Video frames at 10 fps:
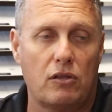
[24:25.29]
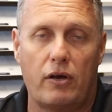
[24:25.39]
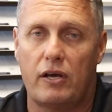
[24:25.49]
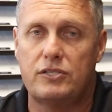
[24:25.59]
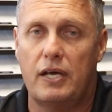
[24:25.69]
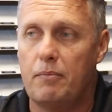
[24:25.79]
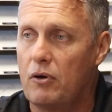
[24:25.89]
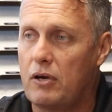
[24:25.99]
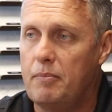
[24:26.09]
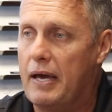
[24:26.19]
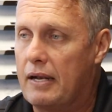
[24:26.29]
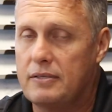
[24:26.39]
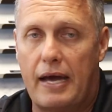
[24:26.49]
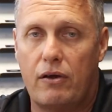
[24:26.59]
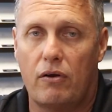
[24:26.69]
And like I said, I'm not going to be able
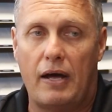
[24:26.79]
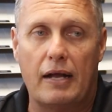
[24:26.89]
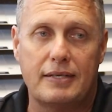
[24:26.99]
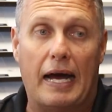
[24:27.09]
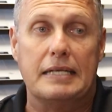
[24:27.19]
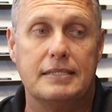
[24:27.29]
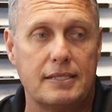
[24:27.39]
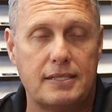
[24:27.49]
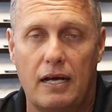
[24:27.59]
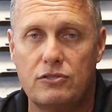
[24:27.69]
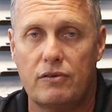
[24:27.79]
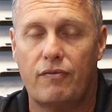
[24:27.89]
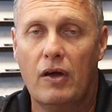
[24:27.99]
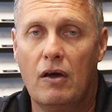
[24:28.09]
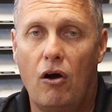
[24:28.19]
to take on tons and tons
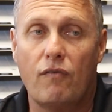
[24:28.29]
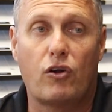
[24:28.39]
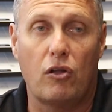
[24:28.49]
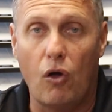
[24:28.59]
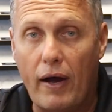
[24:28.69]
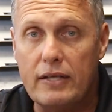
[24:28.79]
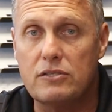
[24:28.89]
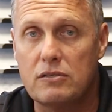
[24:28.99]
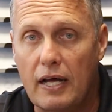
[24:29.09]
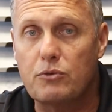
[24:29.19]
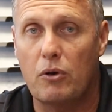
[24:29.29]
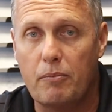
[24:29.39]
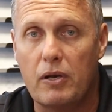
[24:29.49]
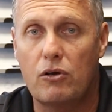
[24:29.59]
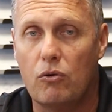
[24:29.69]
of, of clients. That's what
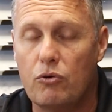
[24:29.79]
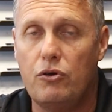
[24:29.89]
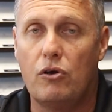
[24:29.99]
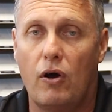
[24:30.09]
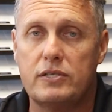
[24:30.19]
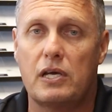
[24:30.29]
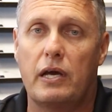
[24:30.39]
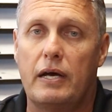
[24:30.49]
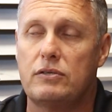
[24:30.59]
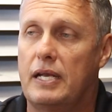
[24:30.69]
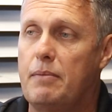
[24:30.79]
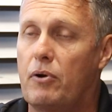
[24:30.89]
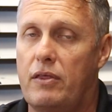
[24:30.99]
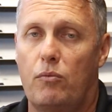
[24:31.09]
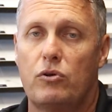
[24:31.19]
I'm going to call you guys and gals,
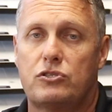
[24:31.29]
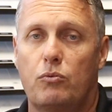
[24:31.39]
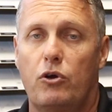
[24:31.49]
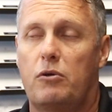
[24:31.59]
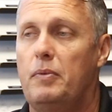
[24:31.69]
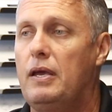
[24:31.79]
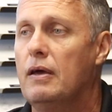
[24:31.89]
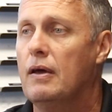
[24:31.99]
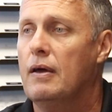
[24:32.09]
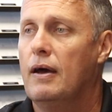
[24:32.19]
anybody that wants to work with me.